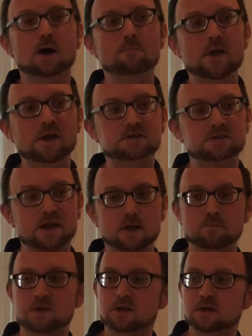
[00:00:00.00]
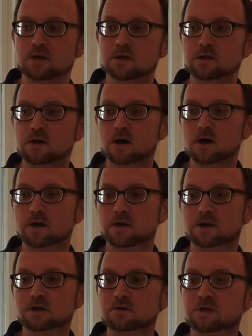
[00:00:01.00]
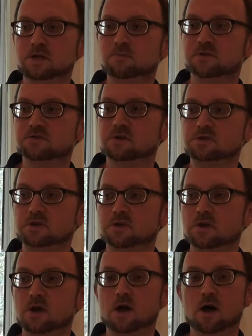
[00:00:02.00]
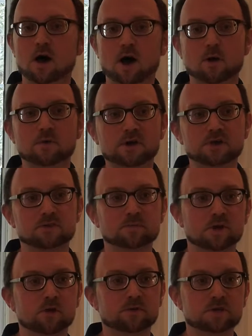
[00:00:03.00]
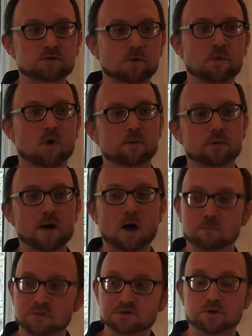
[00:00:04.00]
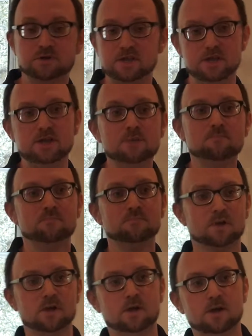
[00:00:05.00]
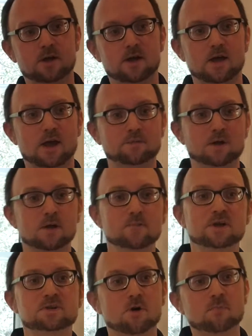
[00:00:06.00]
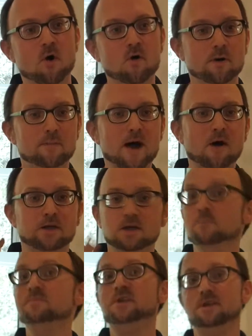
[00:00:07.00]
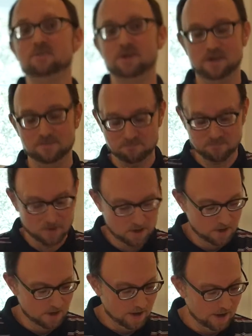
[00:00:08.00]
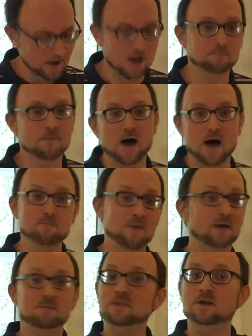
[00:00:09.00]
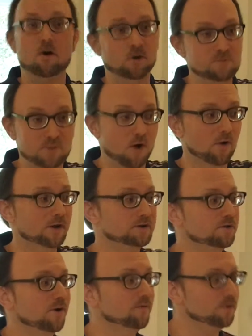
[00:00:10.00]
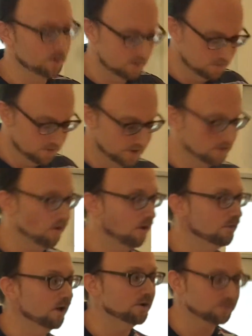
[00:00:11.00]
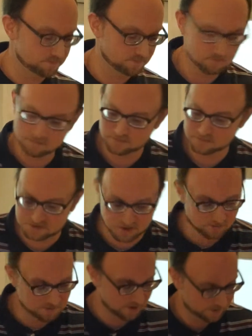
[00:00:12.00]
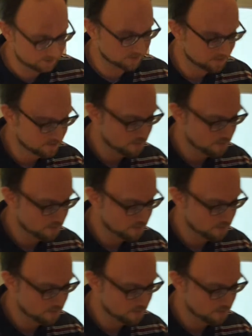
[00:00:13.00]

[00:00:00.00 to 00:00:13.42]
may stand me in a unique position because I'm going to read you a poem about Mr. T, and I'm going to read you a poem about MTV. And I may be the only poet to ever written that.